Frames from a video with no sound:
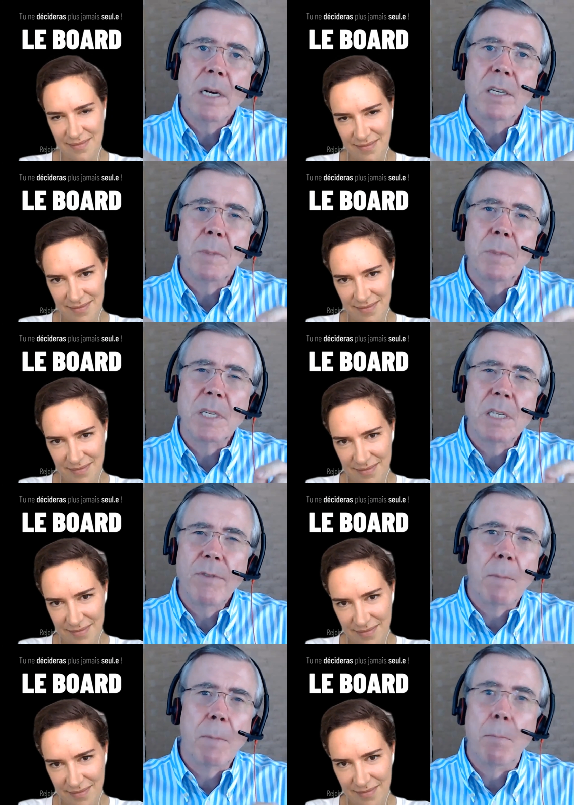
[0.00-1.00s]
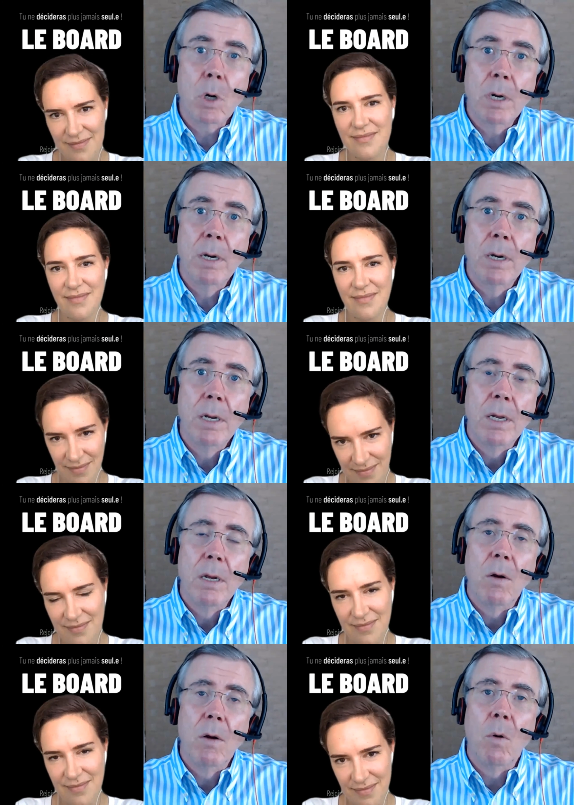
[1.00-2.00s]
Speaker 1: a specific book
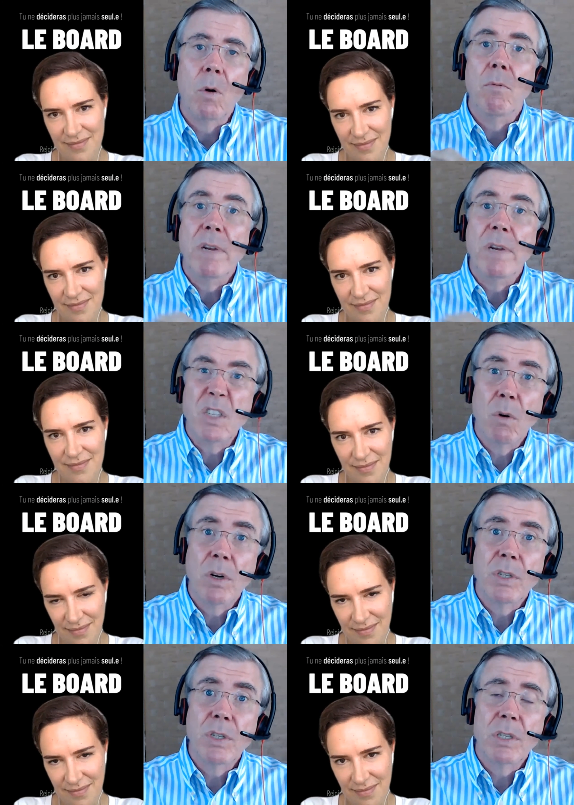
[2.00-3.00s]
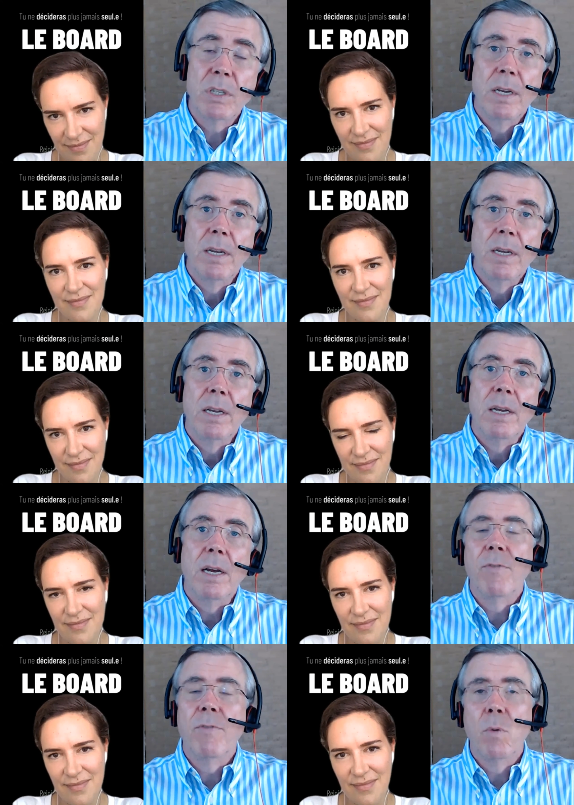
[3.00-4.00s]
or a resource uh,
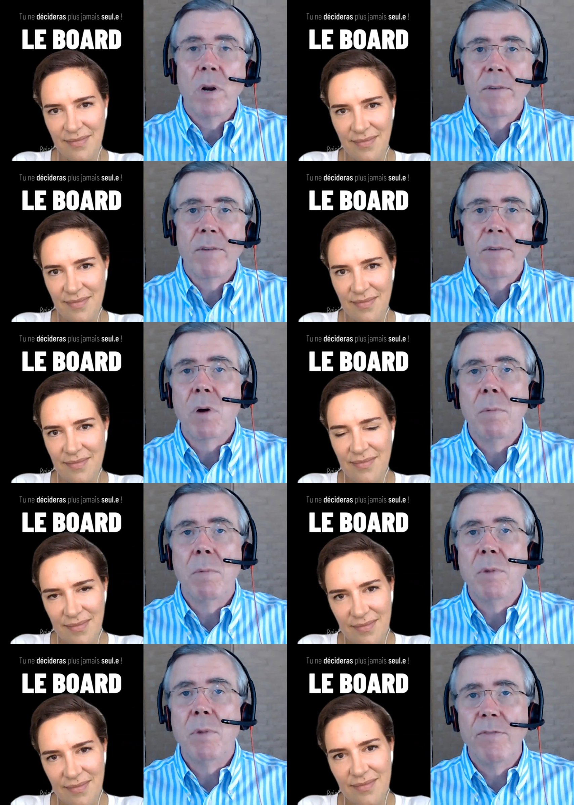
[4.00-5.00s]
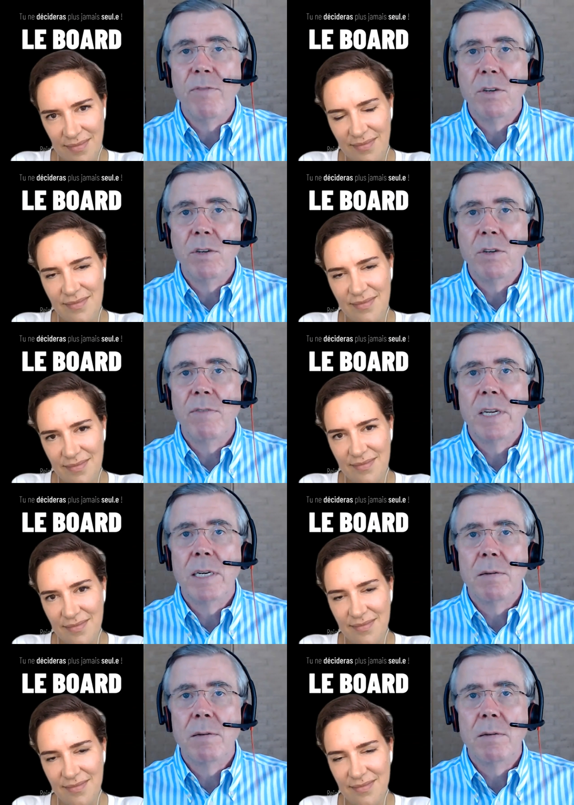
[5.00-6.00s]
for whatever problem you find yourself
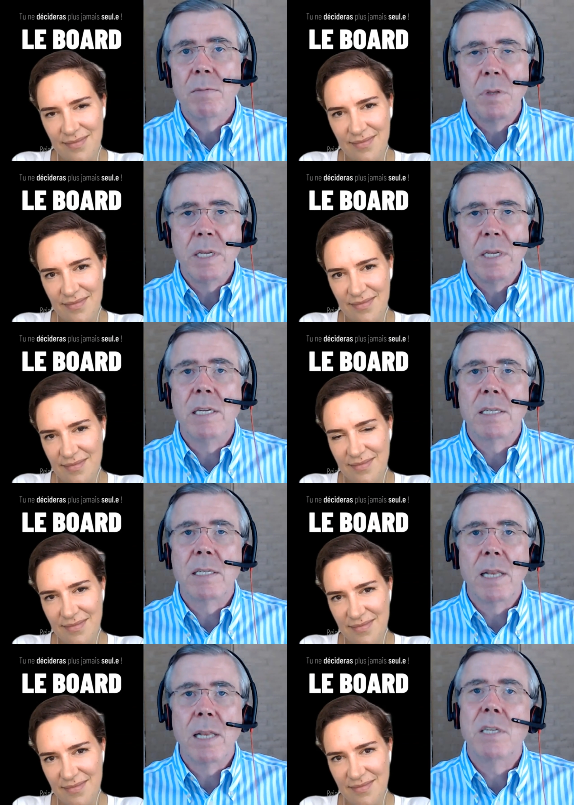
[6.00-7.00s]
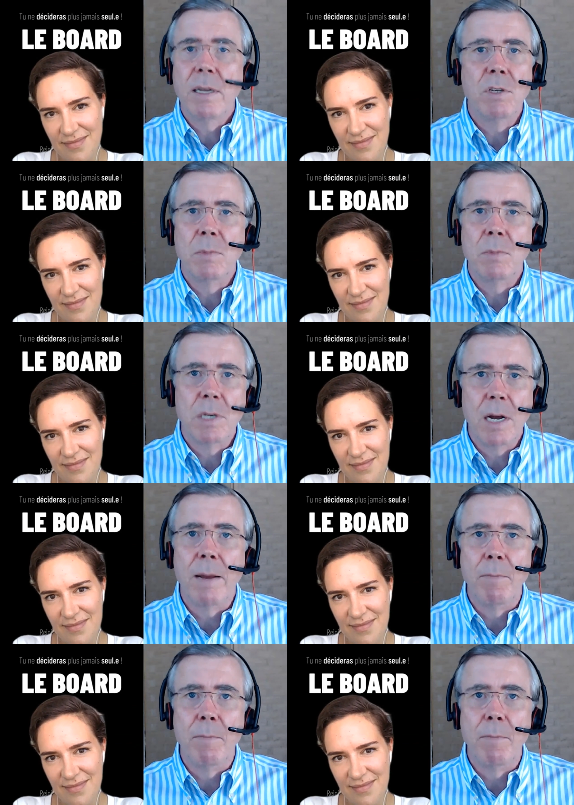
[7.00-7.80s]
in, please let me save you some time.